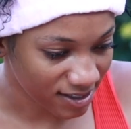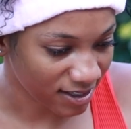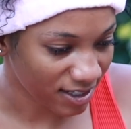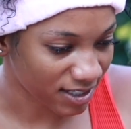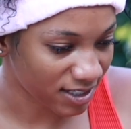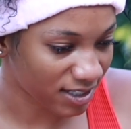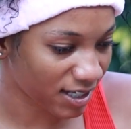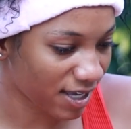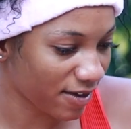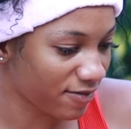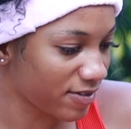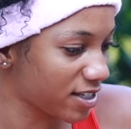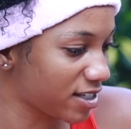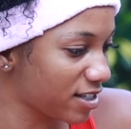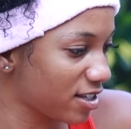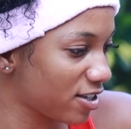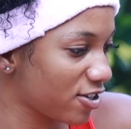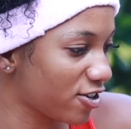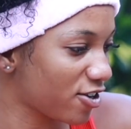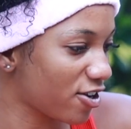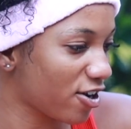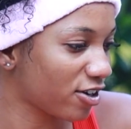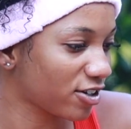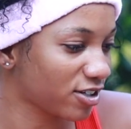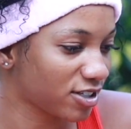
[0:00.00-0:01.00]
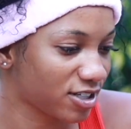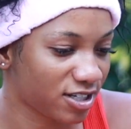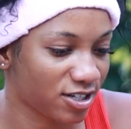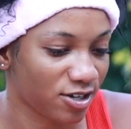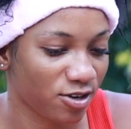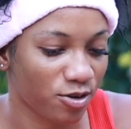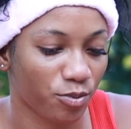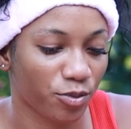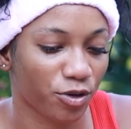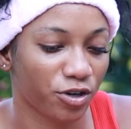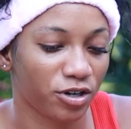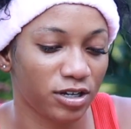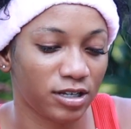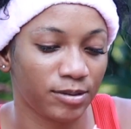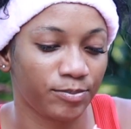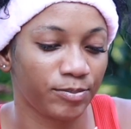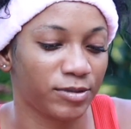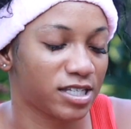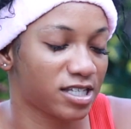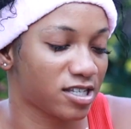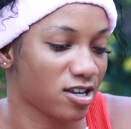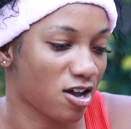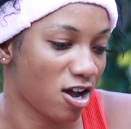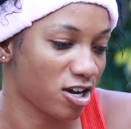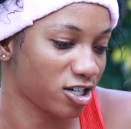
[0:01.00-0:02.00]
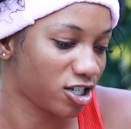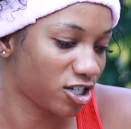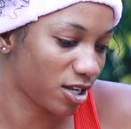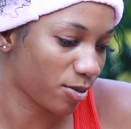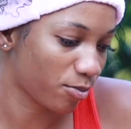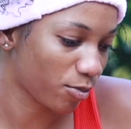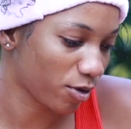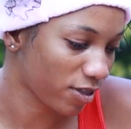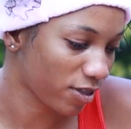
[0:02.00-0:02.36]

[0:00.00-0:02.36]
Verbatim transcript: Let's give this to the dogs too and we're gonna massage them